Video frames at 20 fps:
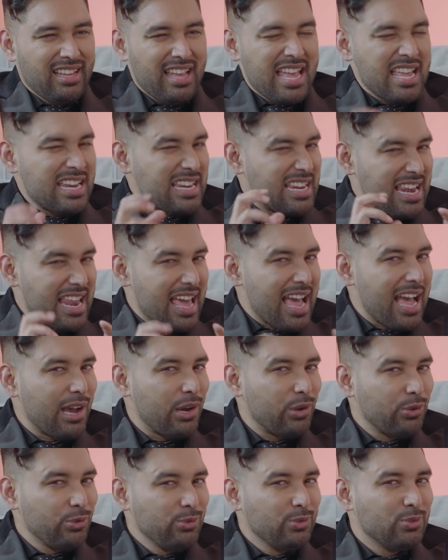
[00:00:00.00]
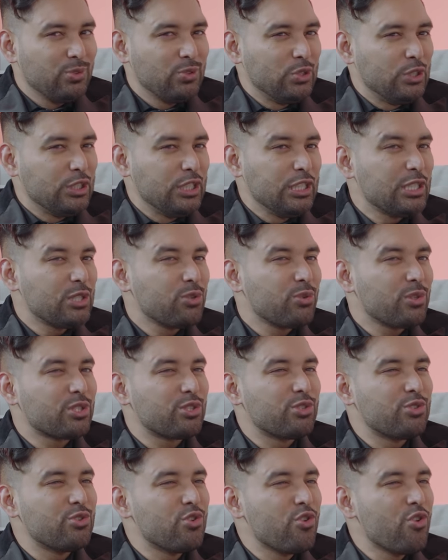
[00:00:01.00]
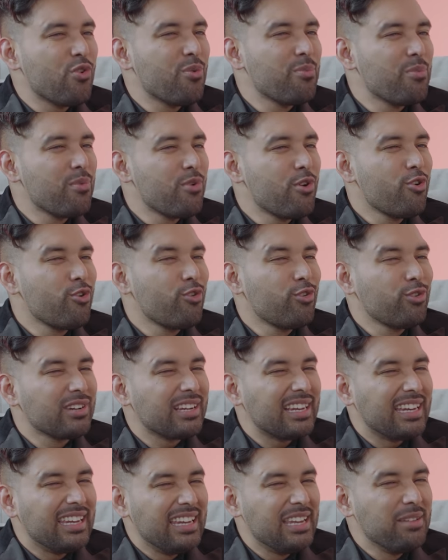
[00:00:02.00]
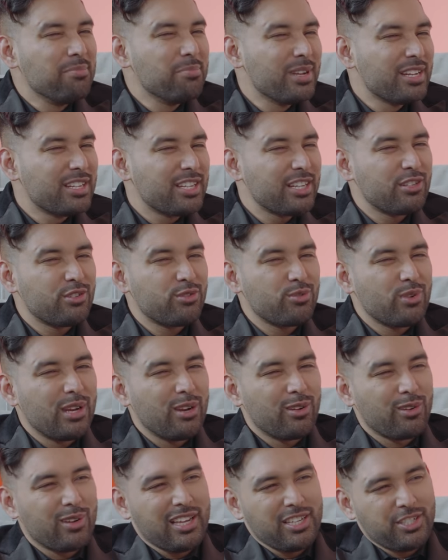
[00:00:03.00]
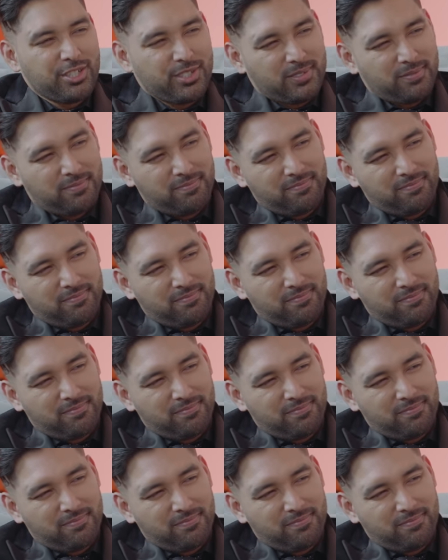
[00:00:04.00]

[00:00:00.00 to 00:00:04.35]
And now Jesus was no more limited to a location.